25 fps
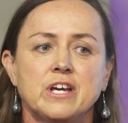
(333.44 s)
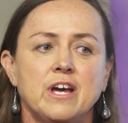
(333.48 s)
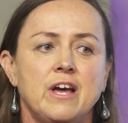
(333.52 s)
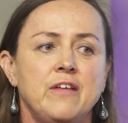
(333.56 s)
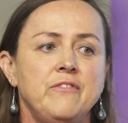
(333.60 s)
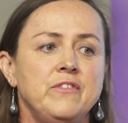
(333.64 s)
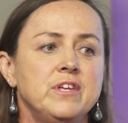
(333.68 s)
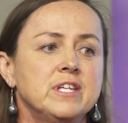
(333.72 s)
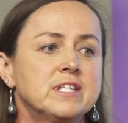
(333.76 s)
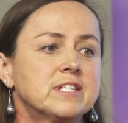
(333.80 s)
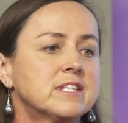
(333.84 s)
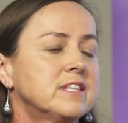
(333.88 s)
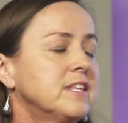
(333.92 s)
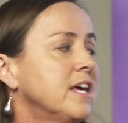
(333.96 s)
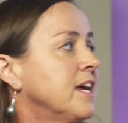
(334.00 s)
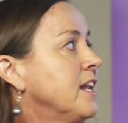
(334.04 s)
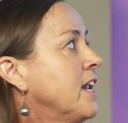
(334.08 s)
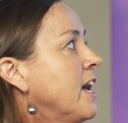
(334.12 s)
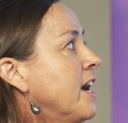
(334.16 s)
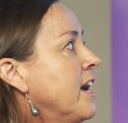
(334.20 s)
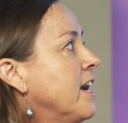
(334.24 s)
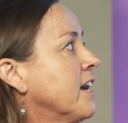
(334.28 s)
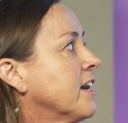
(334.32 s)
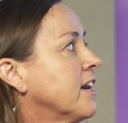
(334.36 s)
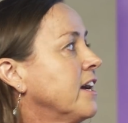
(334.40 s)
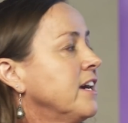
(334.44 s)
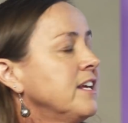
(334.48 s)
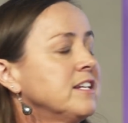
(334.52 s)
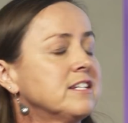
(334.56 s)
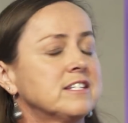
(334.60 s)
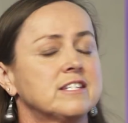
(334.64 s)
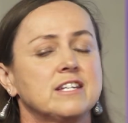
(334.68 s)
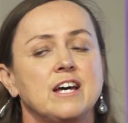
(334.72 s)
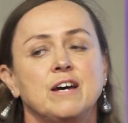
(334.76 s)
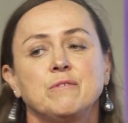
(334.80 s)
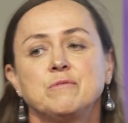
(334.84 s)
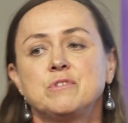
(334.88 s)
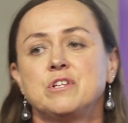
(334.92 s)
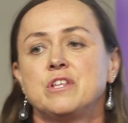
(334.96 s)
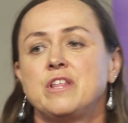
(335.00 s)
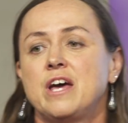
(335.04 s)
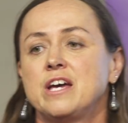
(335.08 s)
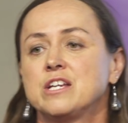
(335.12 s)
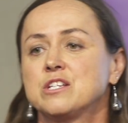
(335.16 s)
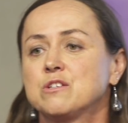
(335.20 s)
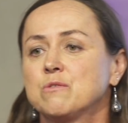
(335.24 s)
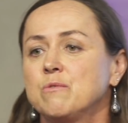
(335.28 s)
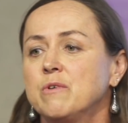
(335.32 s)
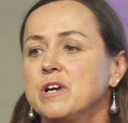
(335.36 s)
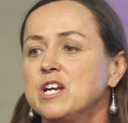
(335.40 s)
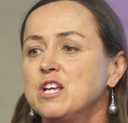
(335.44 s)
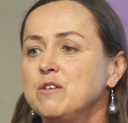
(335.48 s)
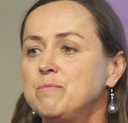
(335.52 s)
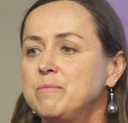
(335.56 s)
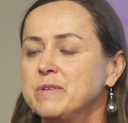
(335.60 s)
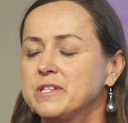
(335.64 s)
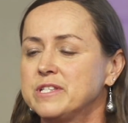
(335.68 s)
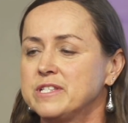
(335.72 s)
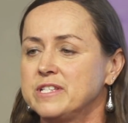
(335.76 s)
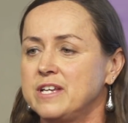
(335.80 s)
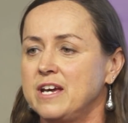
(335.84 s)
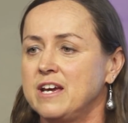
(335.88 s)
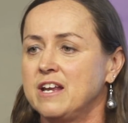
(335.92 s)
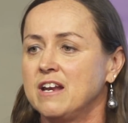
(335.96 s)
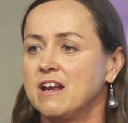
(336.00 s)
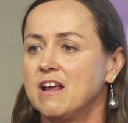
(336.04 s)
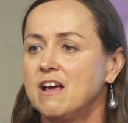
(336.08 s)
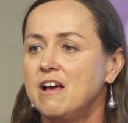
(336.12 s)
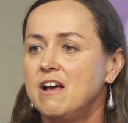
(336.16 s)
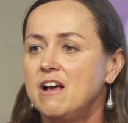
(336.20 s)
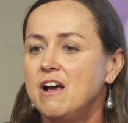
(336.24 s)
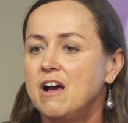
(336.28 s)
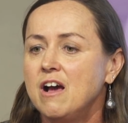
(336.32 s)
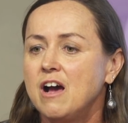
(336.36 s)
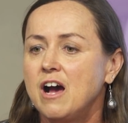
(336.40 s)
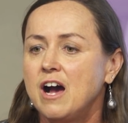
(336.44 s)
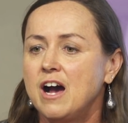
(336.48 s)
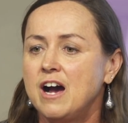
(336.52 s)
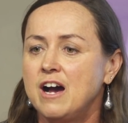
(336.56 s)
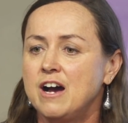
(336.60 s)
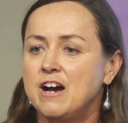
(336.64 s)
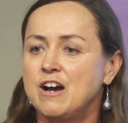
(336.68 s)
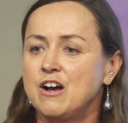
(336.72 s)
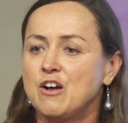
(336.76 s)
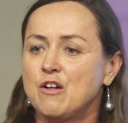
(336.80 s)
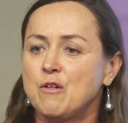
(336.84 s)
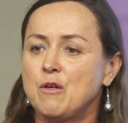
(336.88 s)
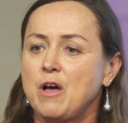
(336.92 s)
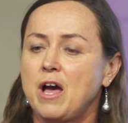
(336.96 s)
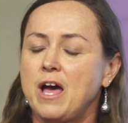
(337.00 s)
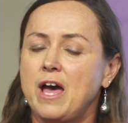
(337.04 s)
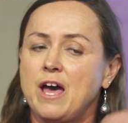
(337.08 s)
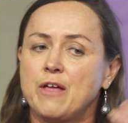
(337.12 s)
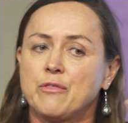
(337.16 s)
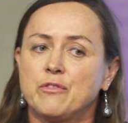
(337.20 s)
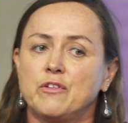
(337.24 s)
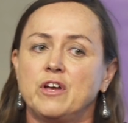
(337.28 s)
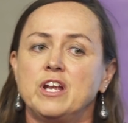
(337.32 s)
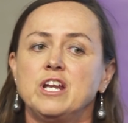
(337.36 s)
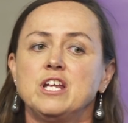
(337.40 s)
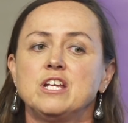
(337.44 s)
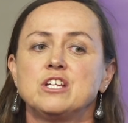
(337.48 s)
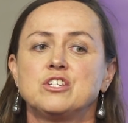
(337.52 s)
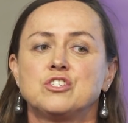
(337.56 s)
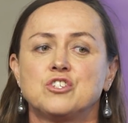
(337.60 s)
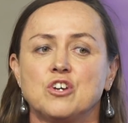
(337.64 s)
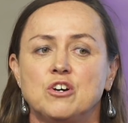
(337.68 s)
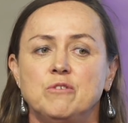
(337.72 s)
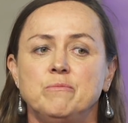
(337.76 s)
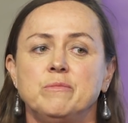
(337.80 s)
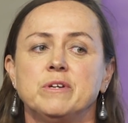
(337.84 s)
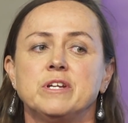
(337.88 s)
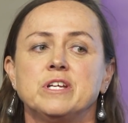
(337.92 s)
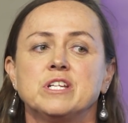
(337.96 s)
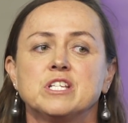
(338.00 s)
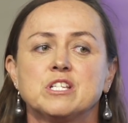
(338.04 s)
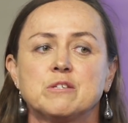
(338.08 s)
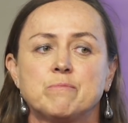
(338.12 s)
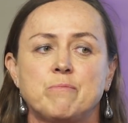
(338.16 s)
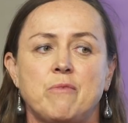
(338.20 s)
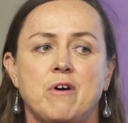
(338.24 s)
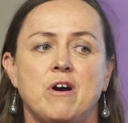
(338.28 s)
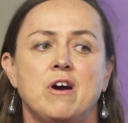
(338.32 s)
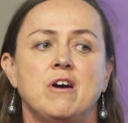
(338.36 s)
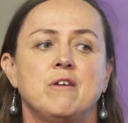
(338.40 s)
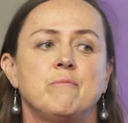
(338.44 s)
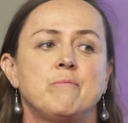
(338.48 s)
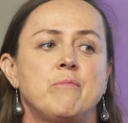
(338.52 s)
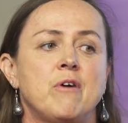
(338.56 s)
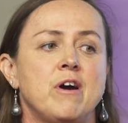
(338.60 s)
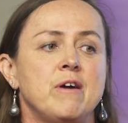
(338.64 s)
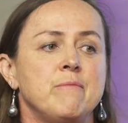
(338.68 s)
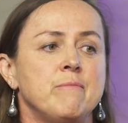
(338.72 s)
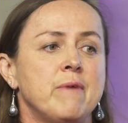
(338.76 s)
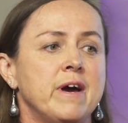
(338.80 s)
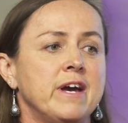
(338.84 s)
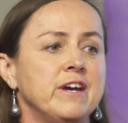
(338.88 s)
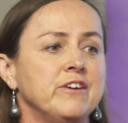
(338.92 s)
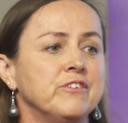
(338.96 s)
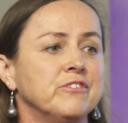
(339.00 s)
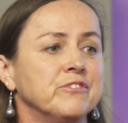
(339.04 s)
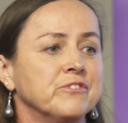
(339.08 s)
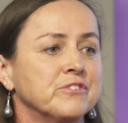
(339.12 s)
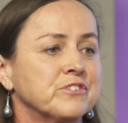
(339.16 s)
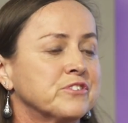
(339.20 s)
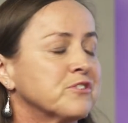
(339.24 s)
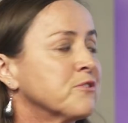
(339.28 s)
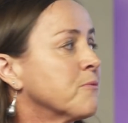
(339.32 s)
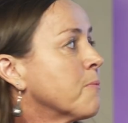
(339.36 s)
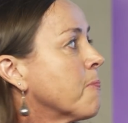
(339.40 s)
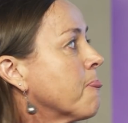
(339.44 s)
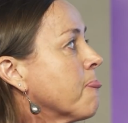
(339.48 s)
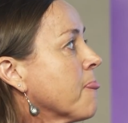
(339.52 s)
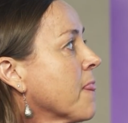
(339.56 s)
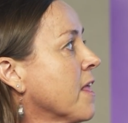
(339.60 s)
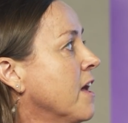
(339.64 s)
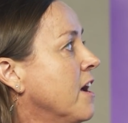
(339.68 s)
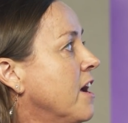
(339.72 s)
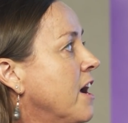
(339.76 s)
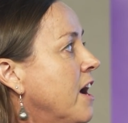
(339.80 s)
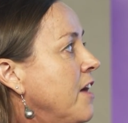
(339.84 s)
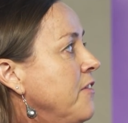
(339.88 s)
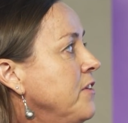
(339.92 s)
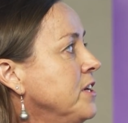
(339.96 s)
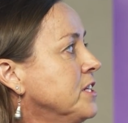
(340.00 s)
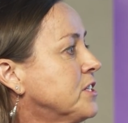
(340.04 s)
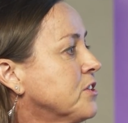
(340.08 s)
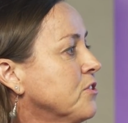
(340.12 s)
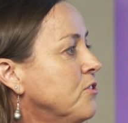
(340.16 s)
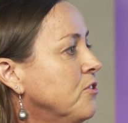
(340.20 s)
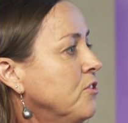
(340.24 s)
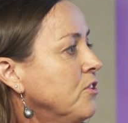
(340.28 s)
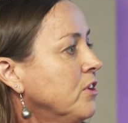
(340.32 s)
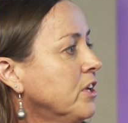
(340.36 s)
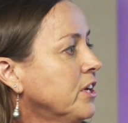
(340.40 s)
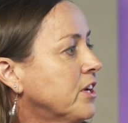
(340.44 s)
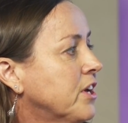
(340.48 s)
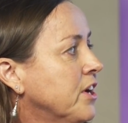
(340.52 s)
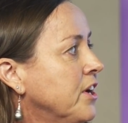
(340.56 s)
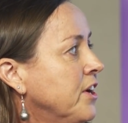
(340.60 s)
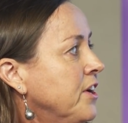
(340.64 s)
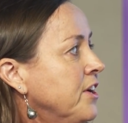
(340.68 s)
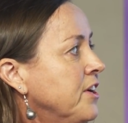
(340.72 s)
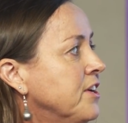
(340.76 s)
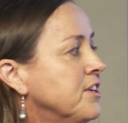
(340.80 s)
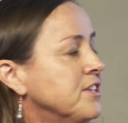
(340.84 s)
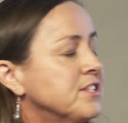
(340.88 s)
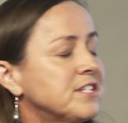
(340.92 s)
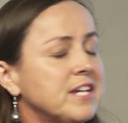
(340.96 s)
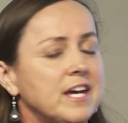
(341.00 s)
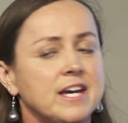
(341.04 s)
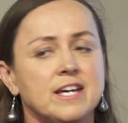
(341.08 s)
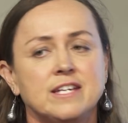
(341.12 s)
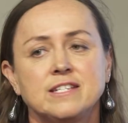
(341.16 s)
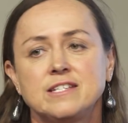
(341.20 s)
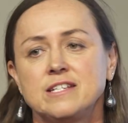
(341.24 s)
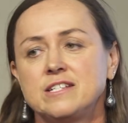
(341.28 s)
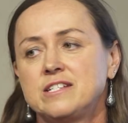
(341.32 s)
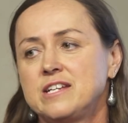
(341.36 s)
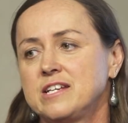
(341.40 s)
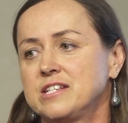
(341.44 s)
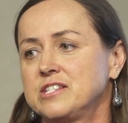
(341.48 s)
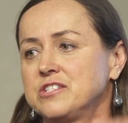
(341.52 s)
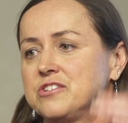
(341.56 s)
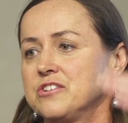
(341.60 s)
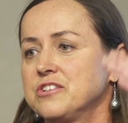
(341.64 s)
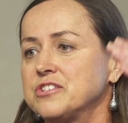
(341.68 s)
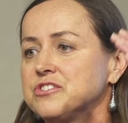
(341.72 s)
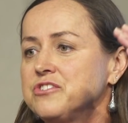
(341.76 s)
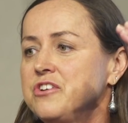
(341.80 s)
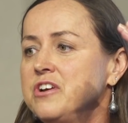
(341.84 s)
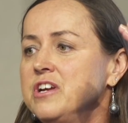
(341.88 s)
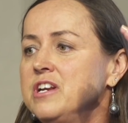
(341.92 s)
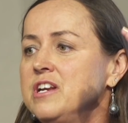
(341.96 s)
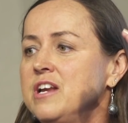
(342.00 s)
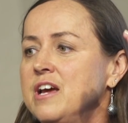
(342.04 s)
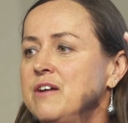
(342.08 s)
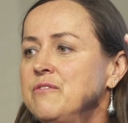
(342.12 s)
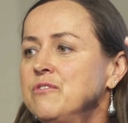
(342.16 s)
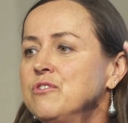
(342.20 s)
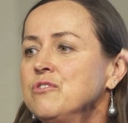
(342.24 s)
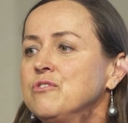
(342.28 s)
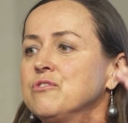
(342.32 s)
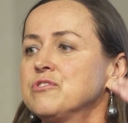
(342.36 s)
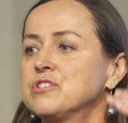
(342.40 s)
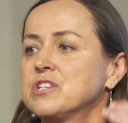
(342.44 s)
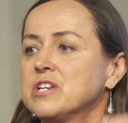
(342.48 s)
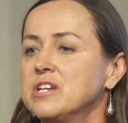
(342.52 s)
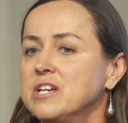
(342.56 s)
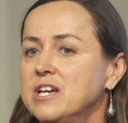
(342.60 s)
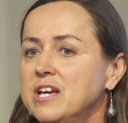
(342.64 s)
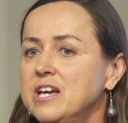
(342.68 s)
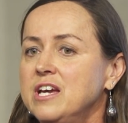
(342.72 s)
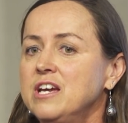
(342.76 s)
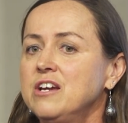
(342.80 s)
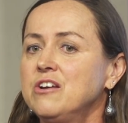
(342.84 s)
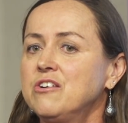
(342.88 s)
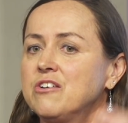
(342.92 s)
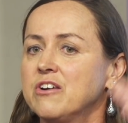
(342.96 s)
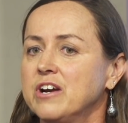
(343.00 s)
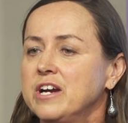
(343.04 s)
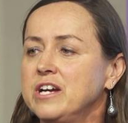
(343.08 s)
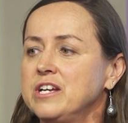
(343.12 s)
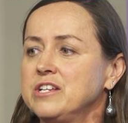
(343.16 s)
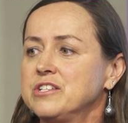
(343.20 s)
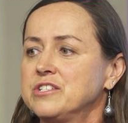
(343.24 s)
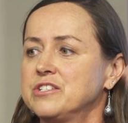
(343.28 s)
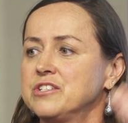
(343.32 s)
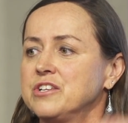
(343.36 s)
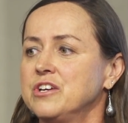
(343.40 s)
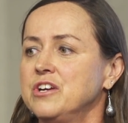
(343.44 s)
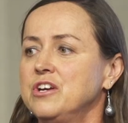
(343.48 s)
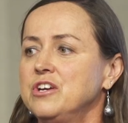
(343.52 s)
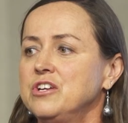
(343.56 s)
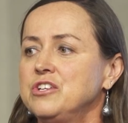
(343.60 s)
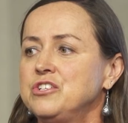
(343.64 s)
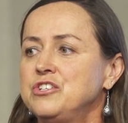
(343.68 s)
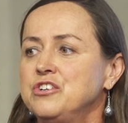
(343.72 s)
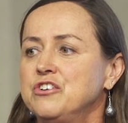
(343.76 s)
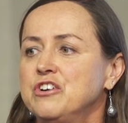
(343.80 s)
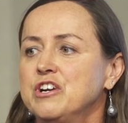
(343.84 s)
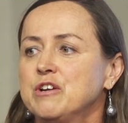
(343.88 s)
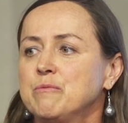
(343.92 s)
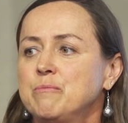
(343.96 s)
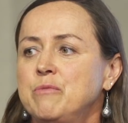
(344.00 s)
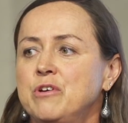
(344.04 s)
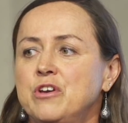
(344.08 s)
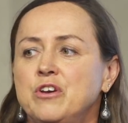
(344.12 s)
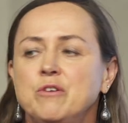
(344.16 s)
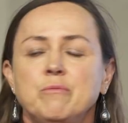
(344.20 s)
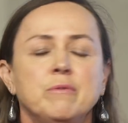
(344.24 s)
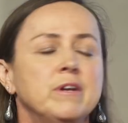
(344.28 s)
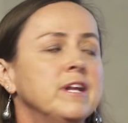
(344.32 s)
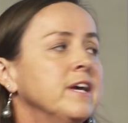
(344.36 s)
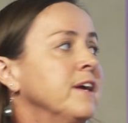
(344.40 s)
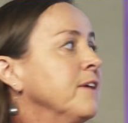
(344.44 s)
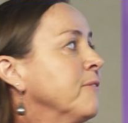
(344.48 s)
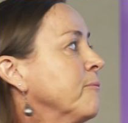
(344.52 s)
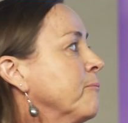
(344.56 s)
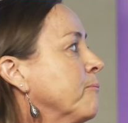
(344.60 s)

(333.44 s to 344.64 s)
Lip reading: and this then gets up to that 20% athletic dominance by males. And this all occurs as the testosterone levels increase during puberty.